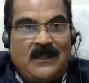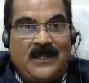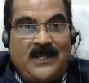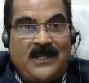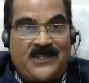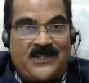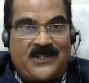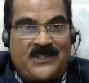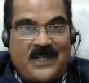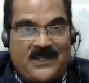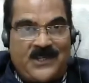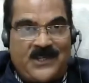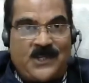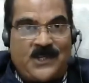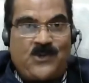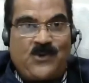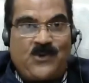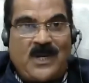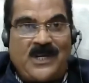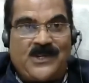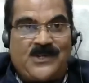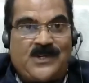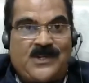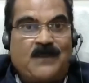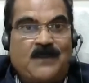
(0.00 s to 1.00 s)
Distance
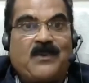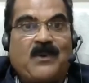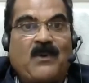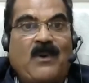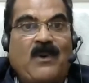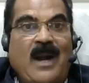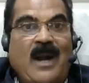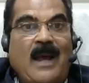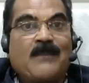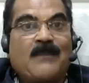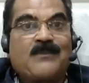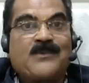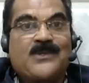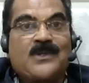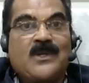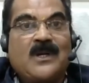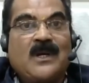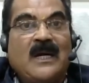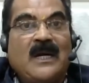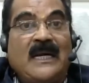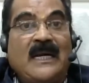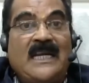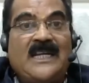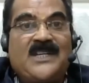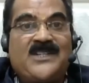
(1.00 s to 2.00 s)
education programs.
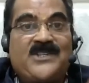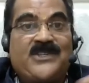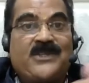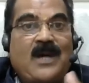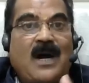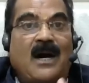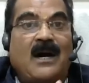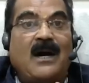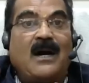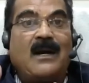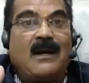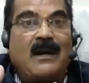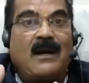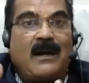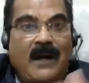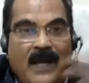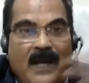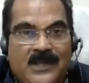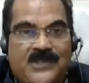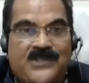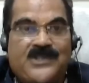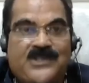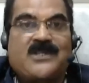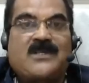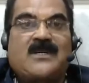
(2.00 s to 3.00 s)
Reach the
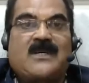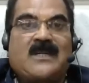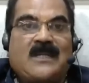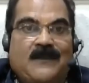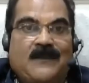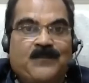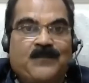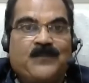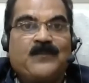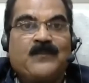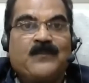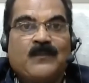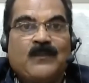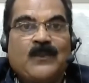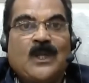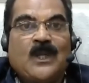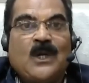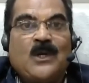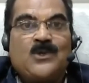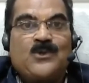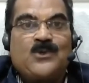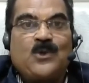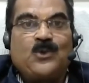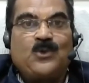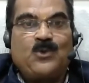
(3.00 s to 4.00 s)
unreached.
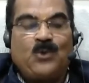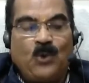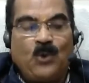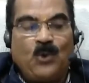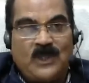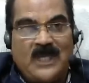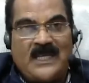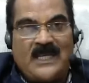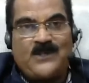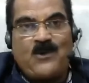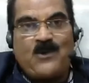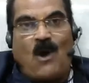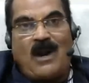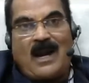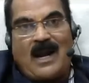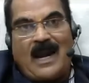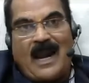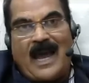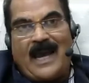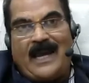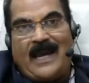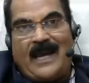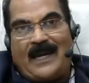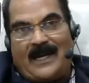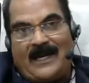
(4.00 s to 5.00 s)
So through these
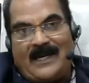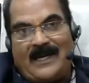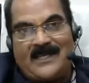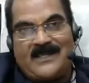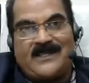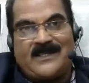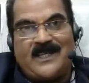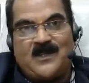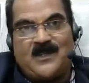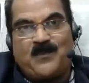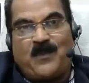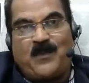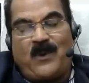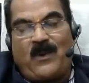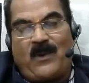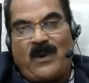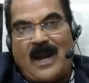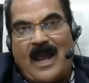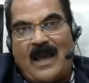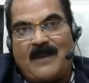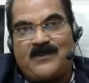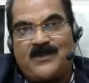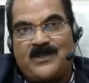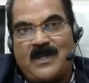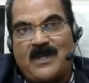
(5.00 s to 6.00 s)
online and distance
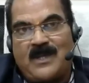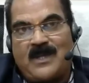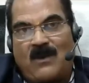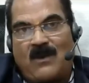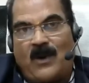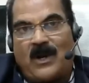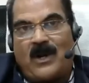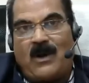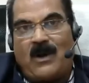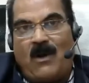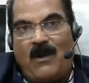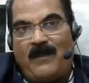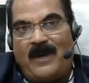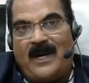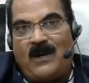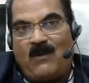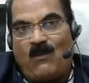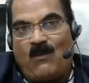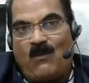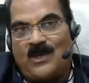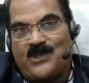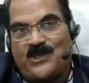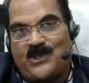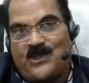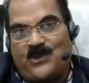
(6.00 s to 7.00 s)
programs, the government
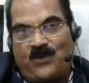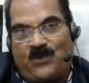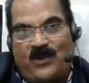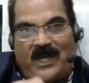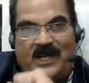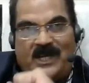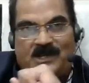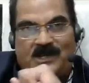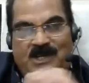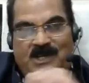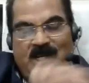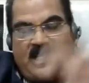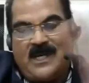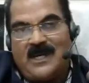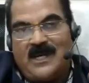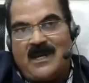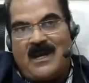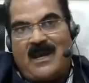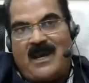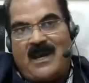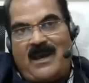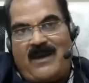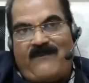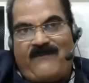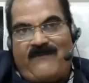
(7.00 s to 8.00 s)
wants to reach
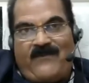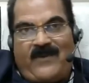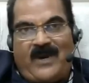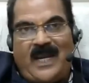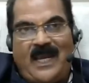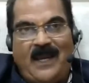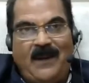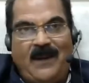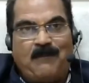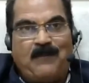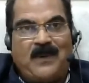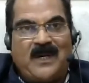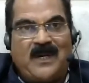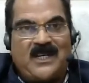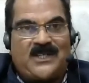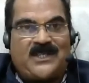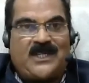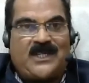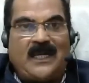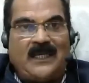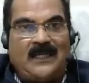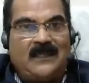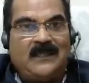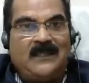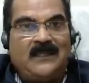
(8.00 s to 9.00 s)
every
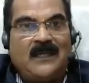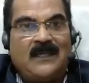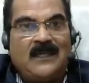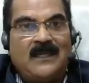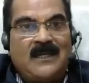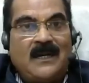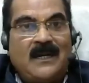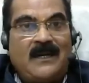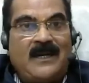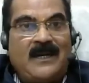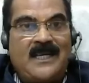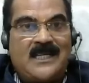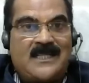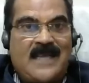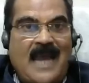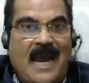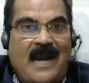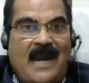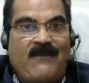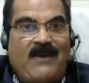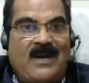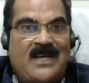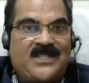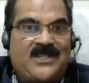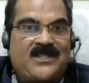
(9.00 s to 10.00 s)
person,
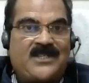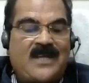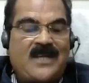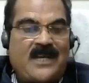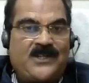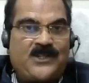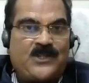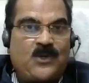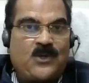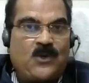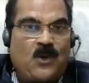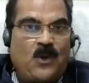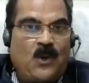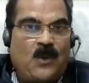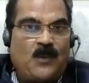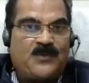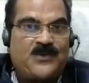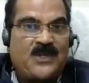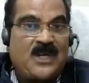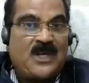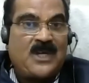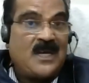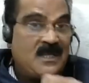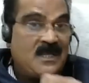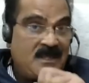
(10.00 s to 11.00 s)
disadvantaged
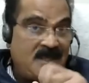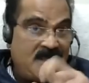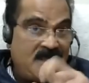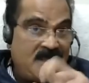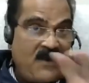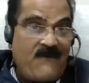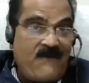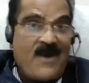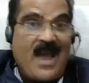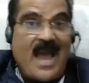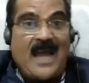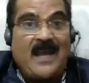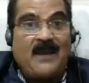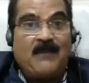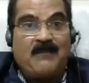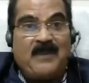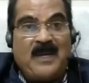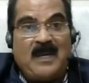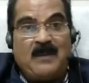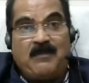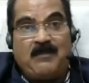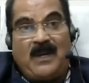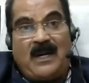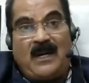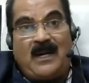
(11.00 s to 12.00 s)
groups, Divyang
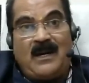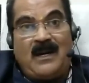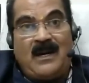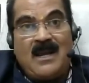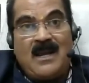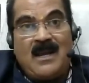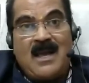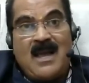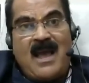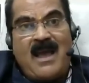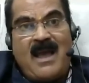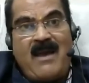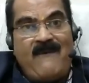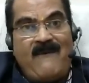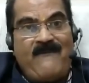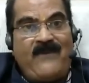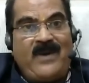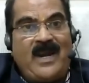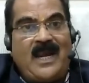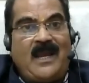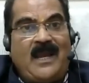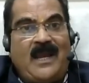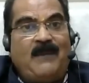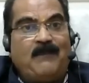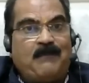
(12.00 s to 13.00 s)
people,
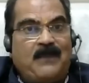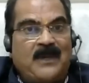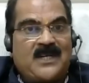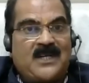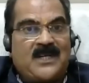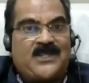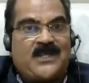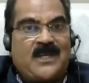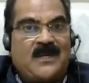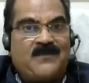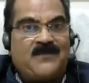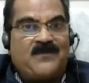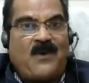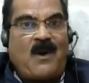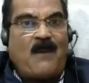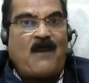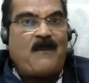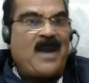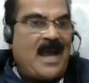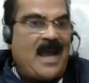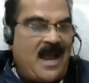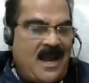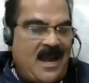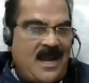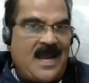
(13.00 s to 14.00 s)
every person from
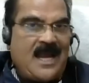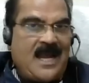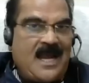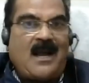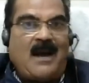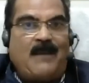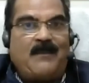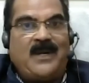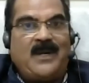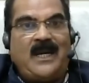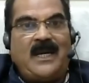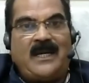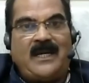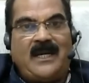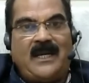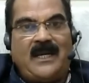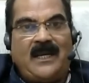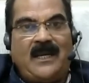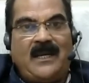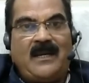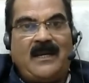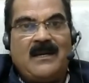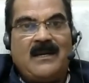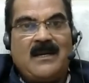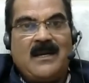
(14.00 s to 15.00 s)
any
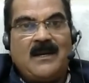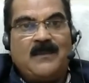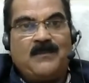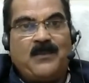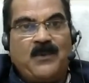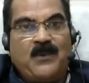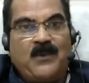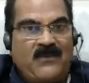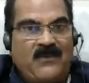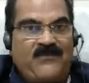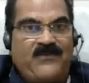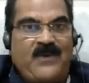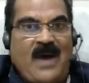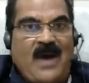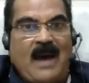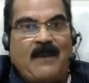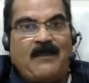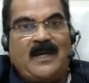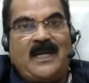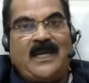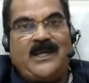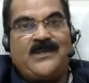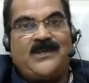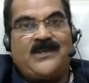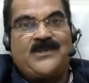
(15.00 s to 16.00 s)
community, poor
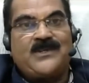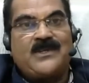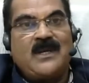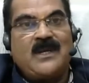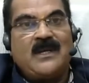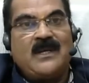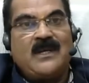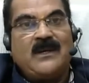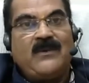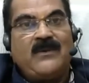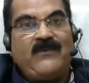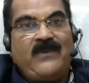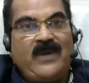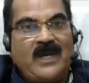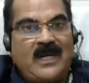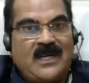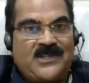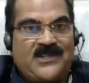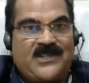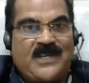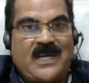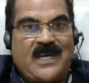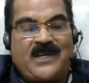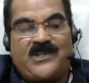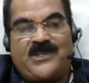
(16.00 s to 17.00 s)
families,
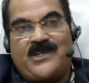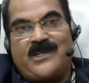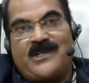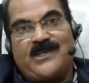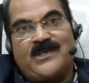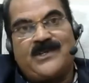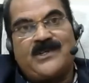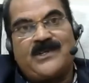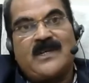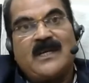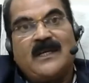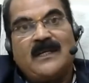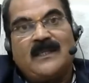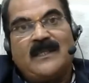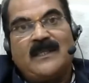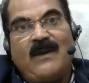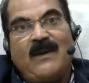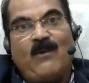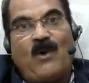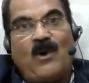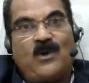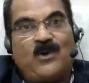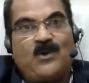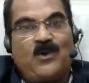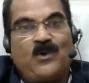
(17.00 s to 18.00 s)
weaker sections, they
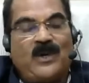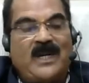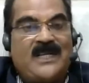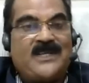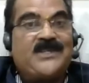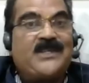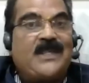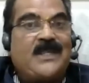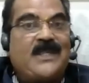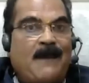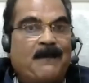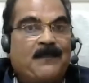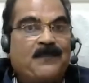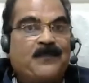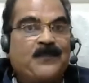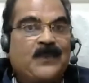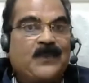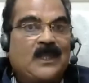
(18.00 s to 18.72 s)
want to reach them.